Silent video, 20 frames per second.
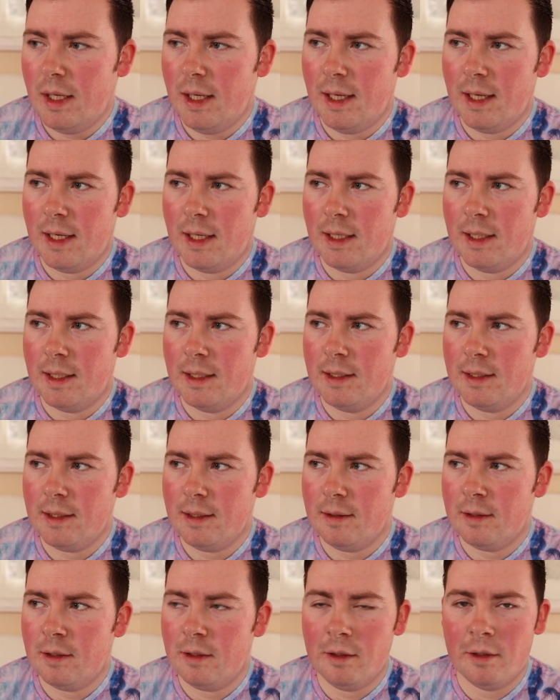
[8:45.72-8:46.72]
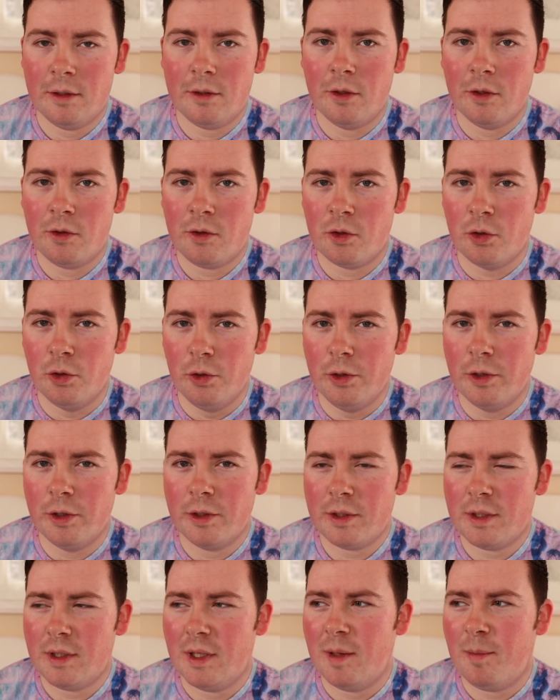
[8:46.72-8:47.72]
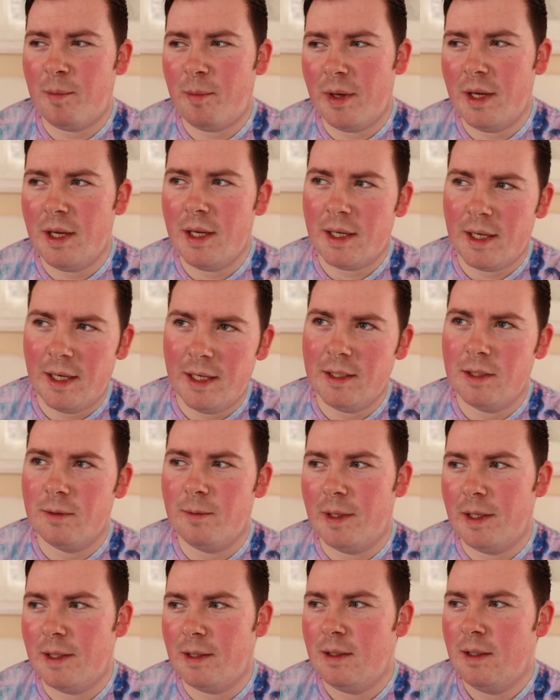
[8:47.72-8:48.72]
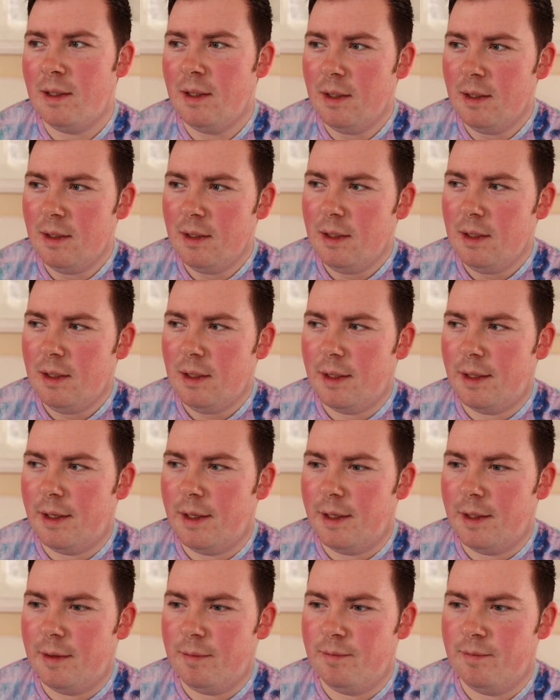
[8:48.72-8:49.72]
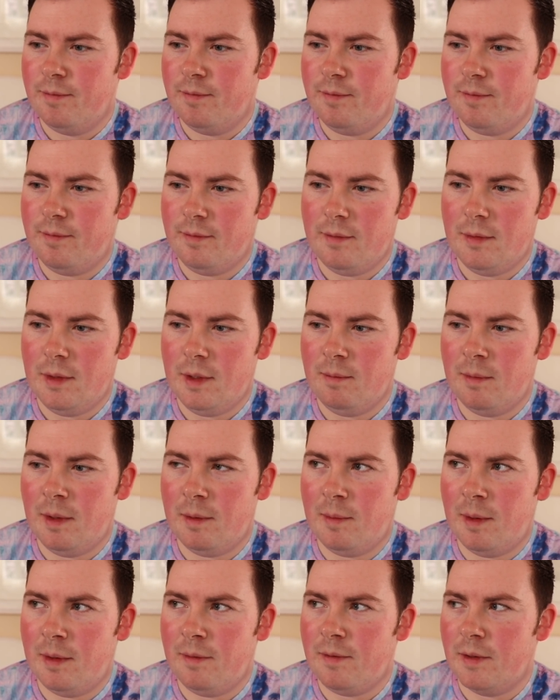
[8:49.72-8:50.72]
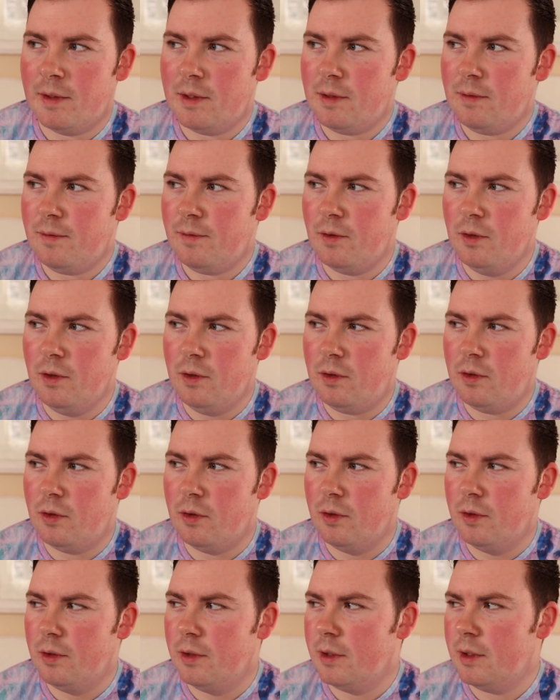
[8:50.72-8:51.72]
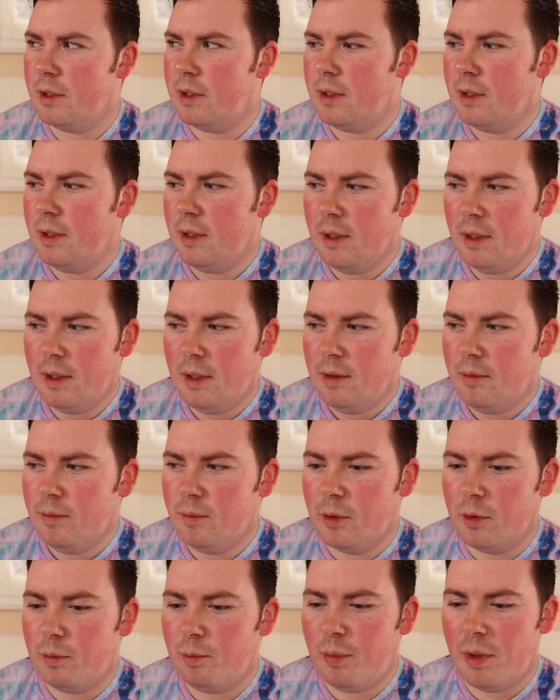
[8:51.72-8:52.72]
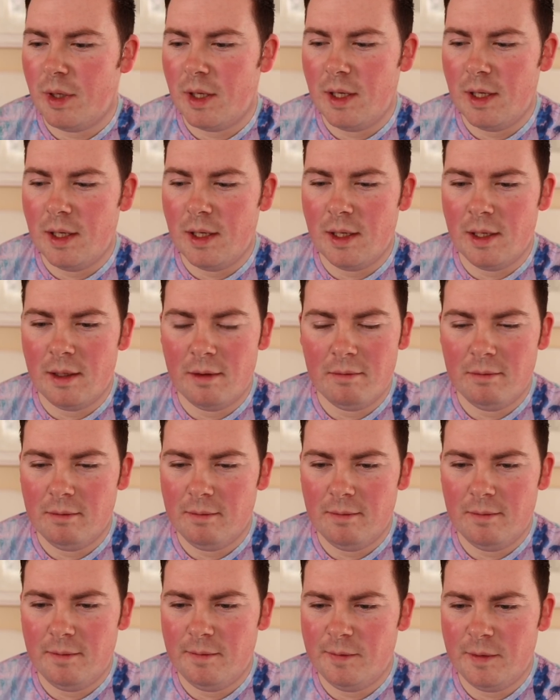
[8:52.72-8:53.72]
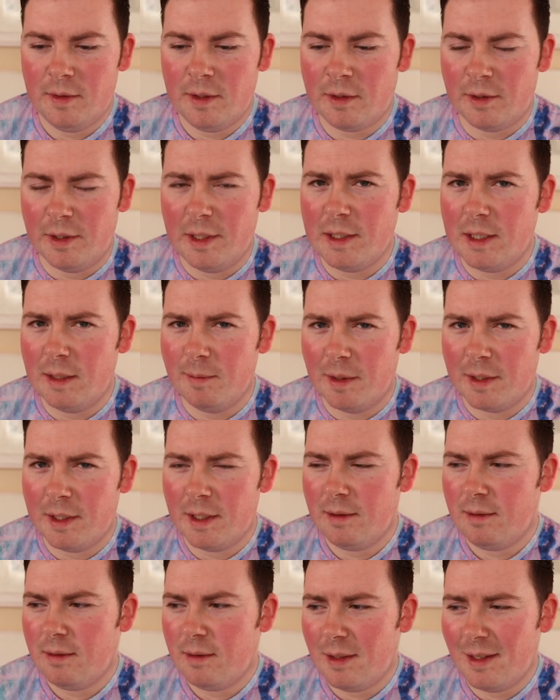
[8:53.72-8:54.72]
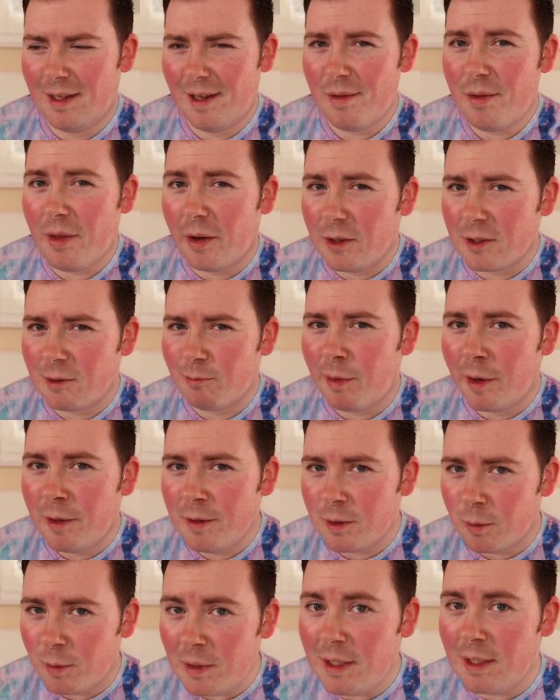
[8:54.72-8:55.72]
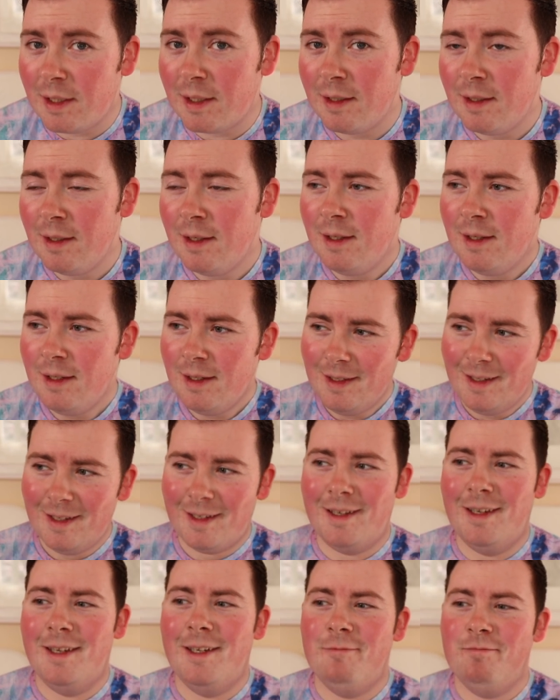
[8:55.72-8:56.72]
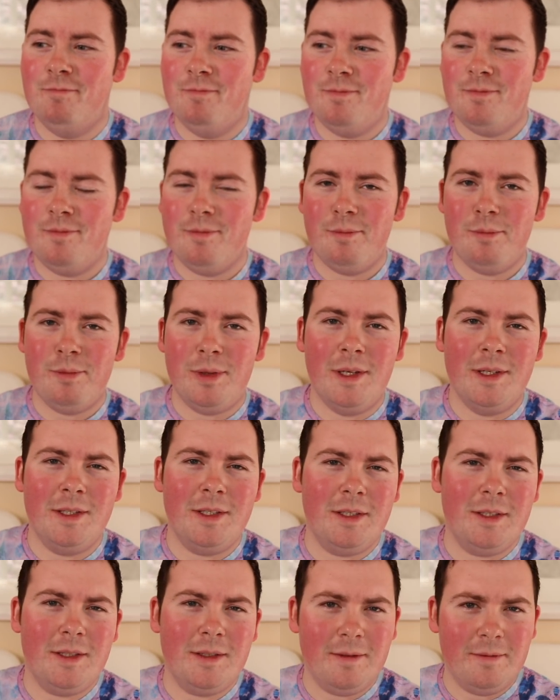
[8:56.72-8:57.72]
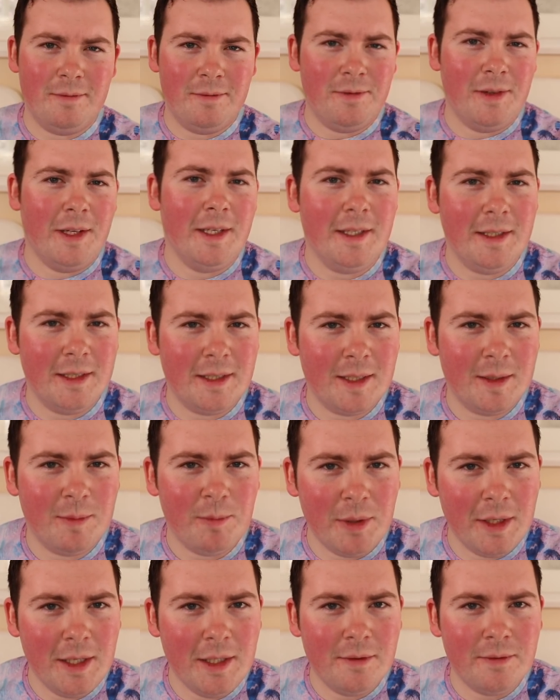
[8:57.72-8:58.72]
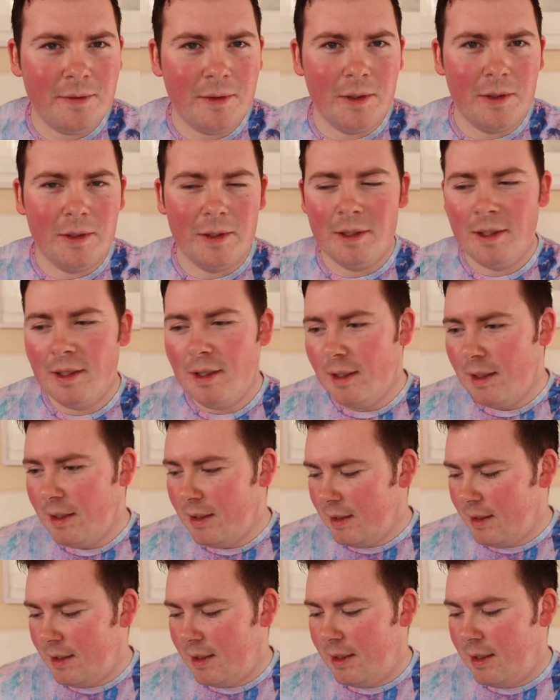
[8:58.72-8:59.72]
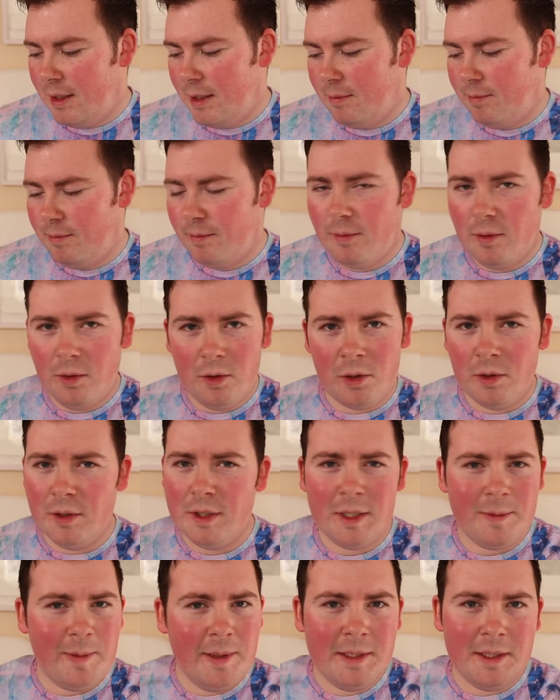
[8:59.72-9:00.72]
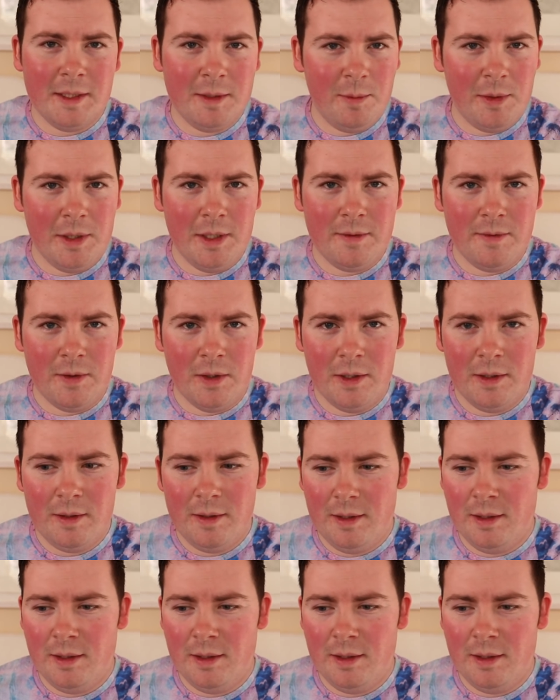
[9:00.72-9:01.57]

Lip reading: the tours, they pay kind of well. My first few tours would pay crazy money, like £1,000 a week, plus flights paid for, all expenses paid for.